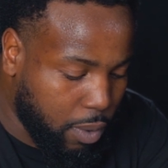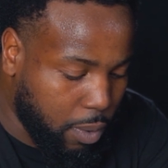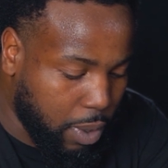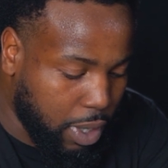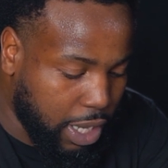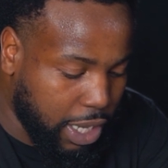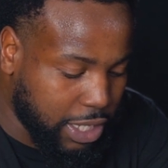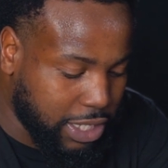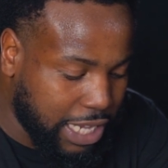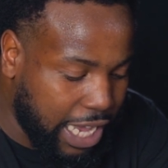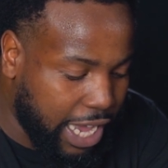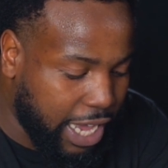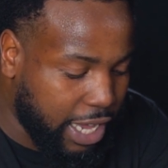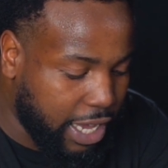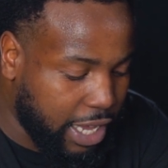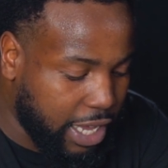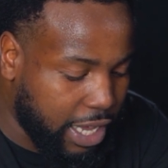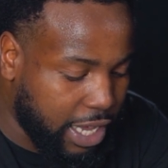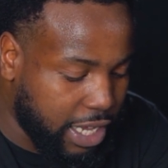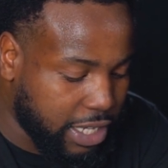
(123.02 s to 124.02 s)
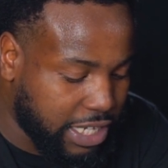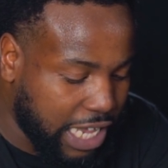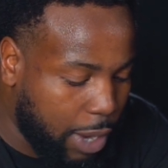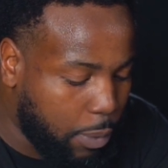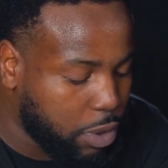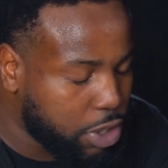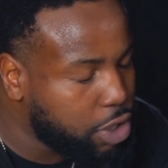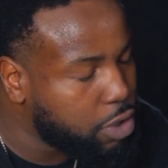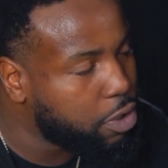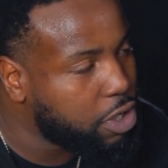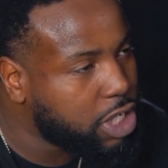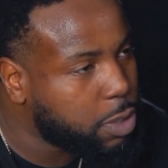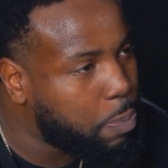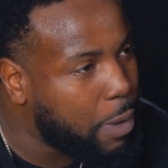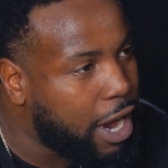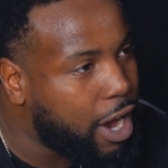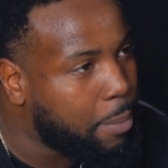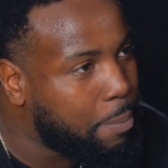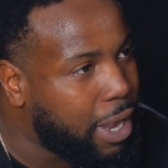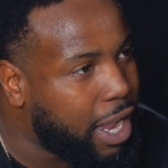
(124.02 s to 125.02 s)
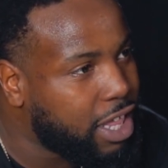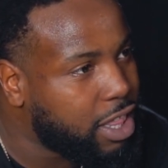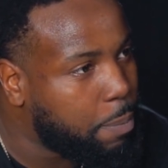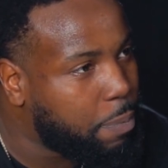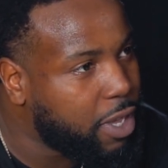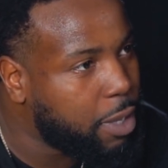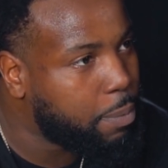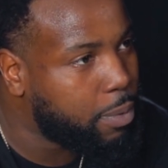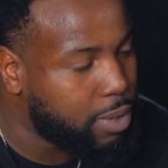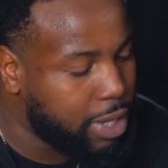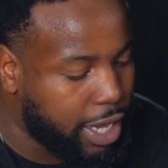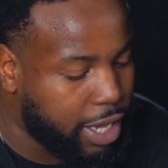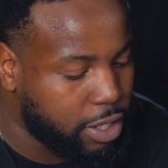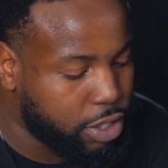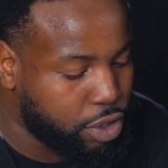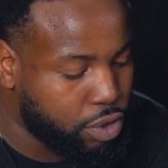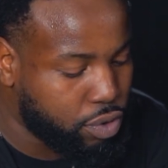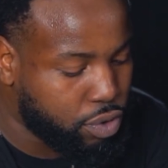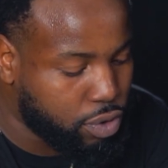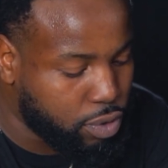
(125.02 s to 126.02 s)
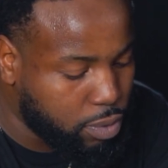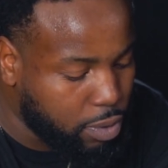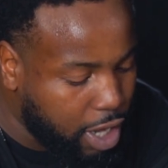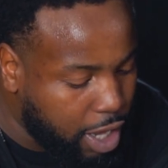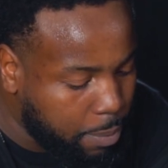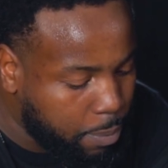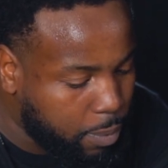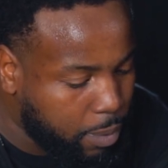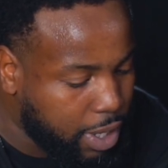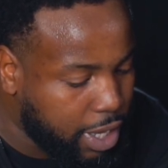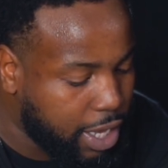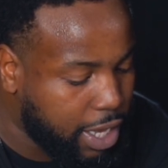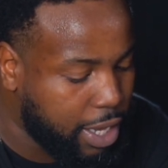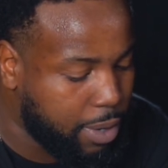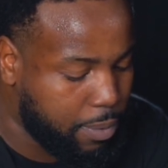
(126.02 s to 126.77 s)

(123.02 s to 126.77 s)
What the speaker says: is that what you were inspired by? The people that you grew up with?